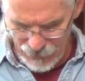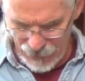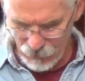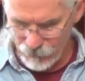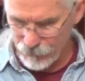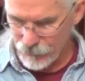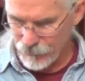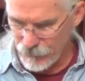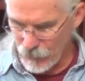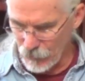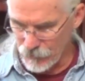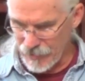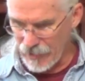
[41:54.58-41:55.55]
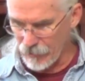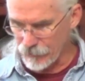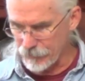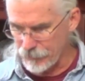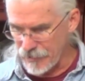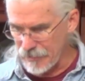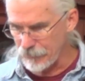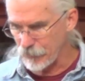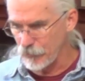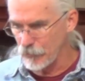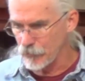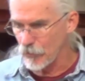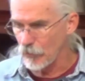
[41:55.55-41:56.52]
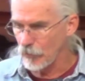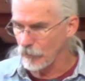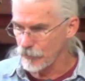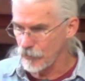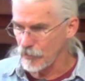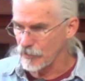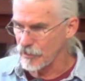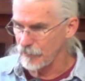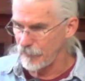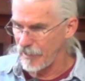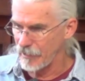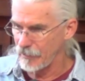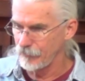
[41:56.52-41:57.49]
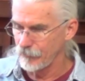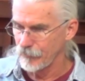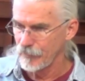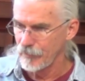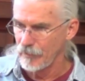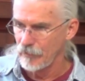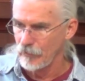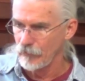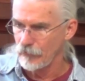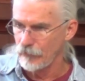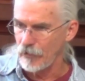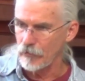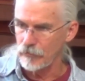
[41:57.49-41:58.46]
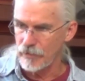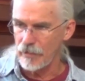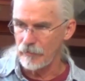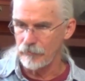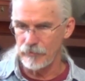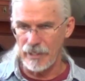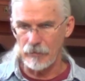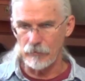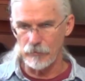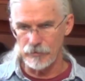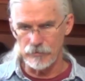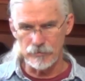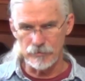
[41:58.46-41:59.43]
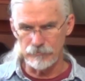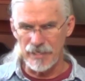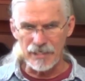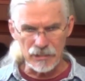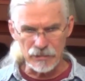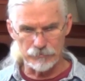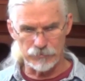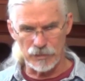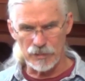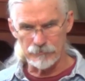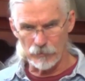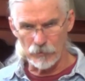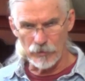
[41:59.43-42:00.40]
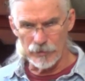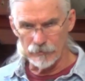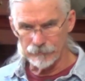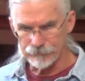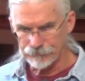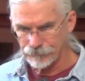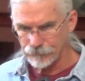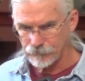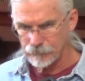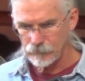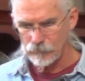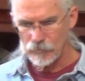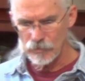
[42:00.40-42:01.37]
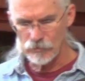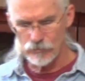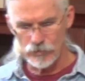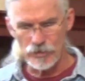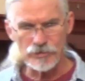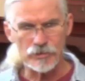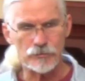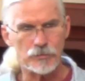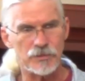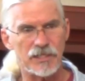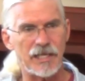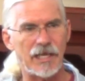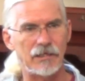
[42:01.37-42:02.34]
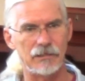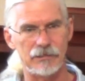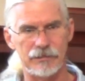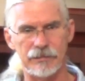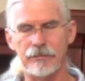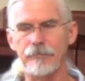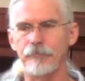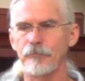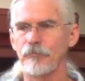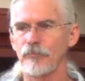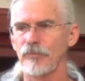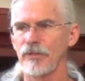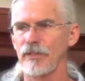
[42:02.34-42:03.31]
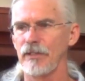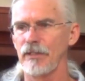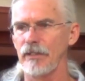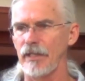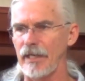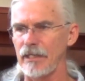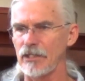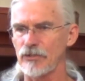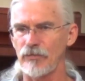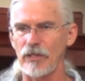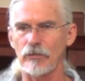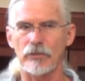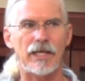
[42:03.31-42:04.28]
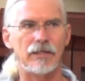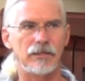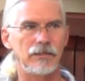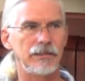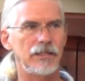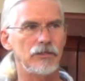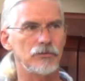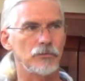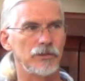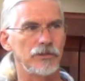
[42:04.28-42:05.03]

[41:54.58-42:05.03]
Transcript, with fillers: Now, no doubt the people who told Jesus about it figured that that would make his blood boil. Jesus was a Galilean, and his fellow Galileans